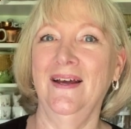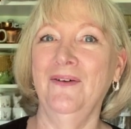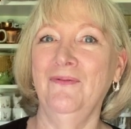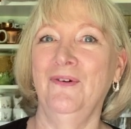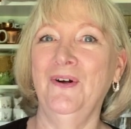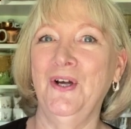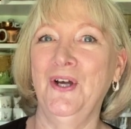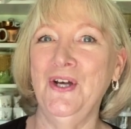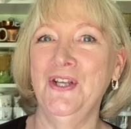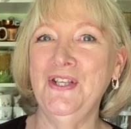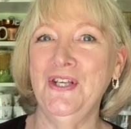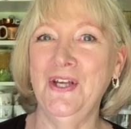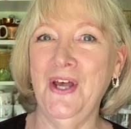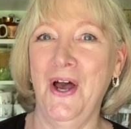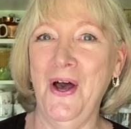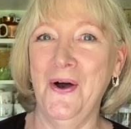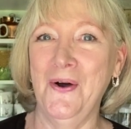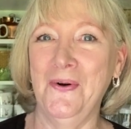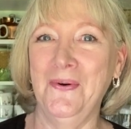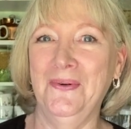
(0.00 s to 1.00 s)
We're good to
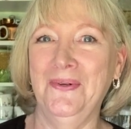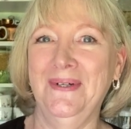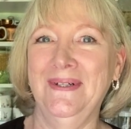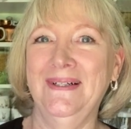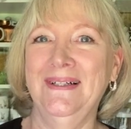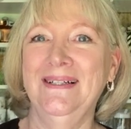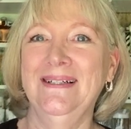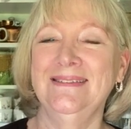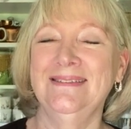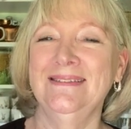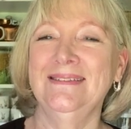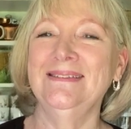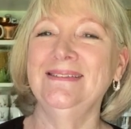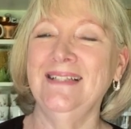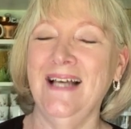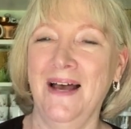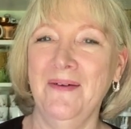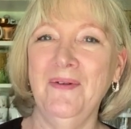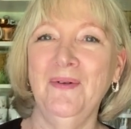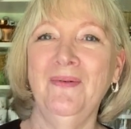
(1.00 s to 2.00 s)
go.
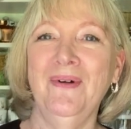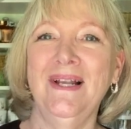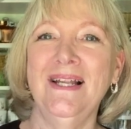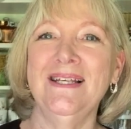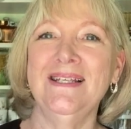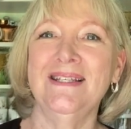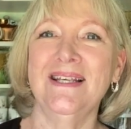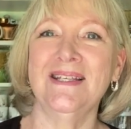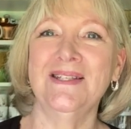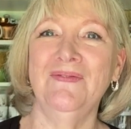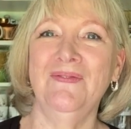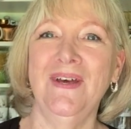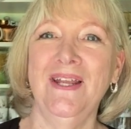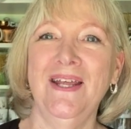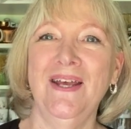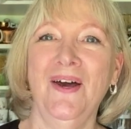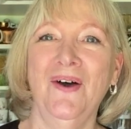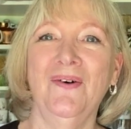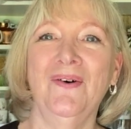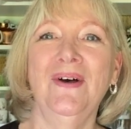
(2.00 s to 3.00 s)
Time to release this
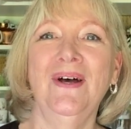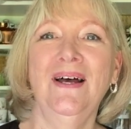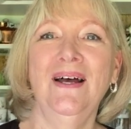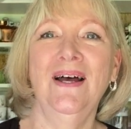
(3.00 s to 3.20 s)
video.